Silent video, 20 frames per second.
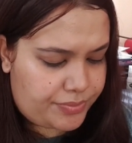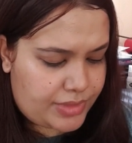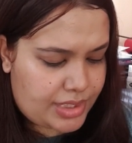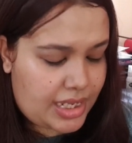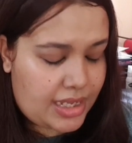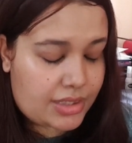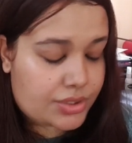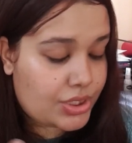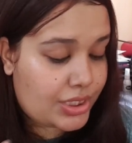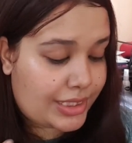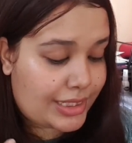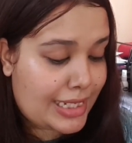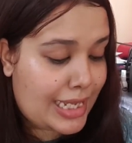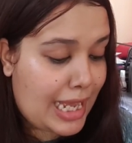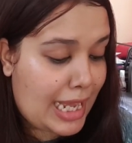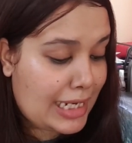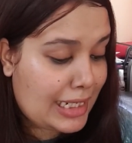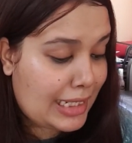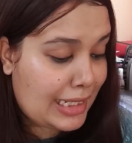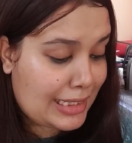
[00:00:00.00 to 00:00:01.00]

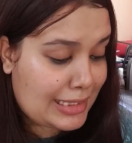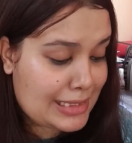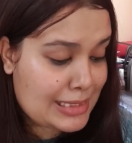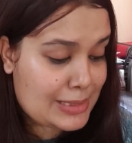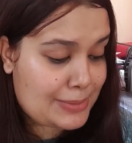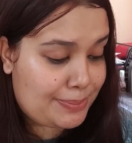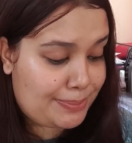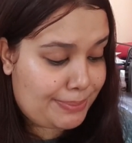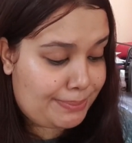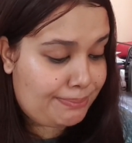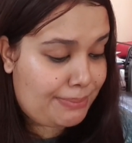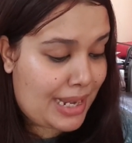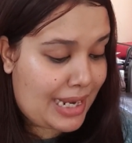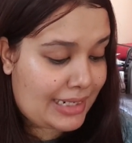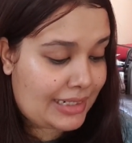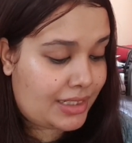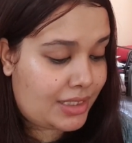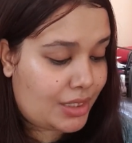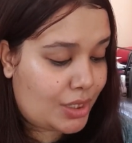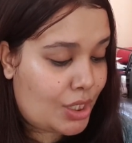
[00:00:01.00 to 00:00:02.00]
and is
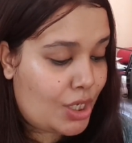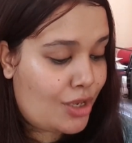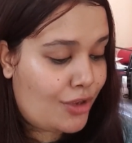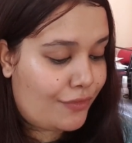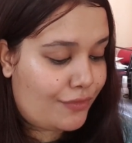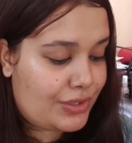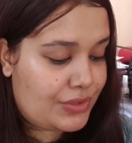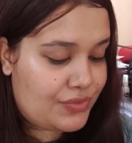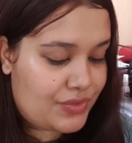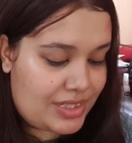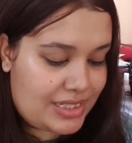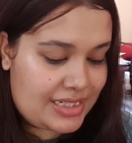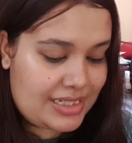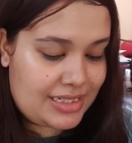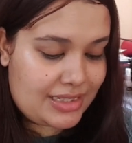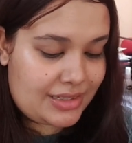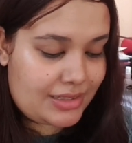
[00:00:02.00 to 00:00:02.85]
packed with witty